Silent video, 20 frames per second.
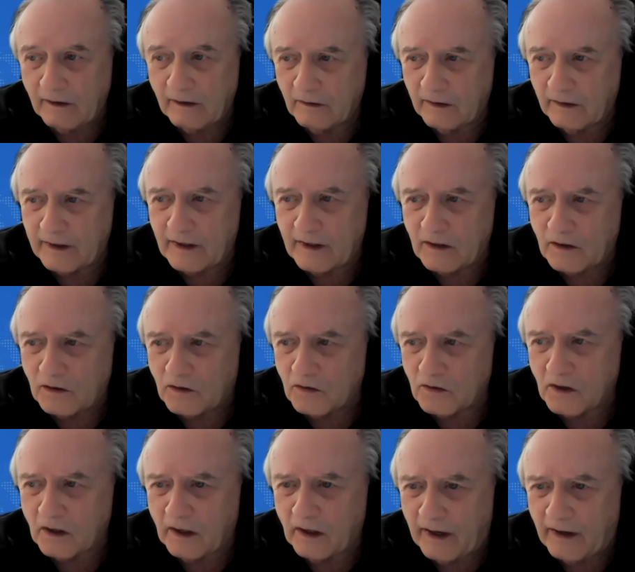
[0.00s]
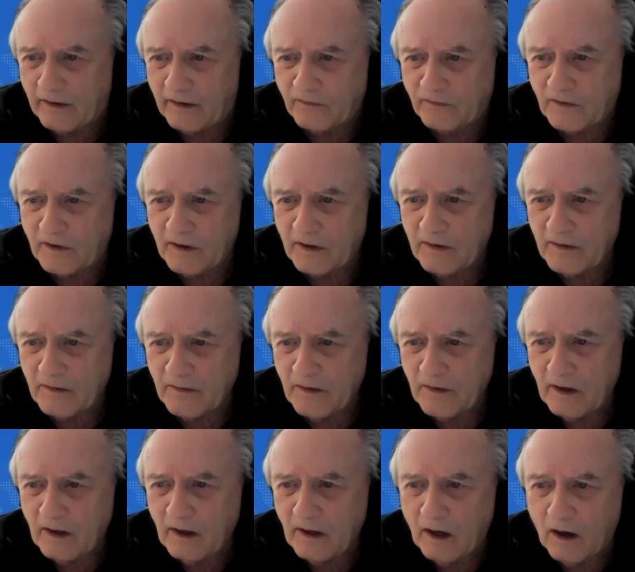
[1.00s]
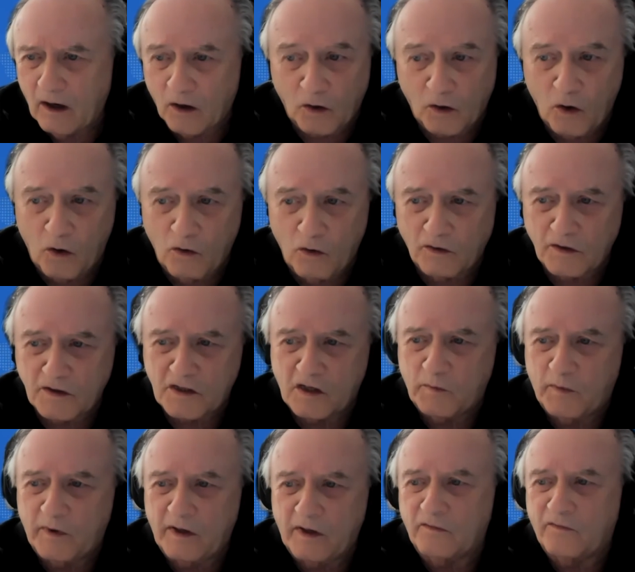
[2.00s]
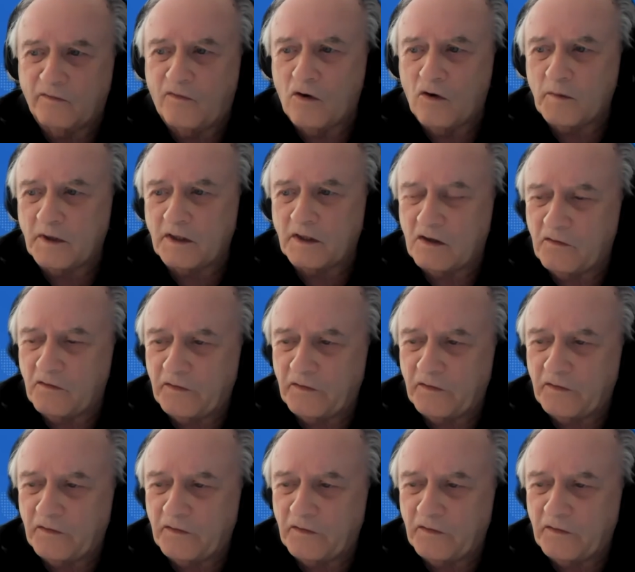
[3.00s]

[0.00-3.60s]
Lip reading: Lean to the Left. Our goal is to be informative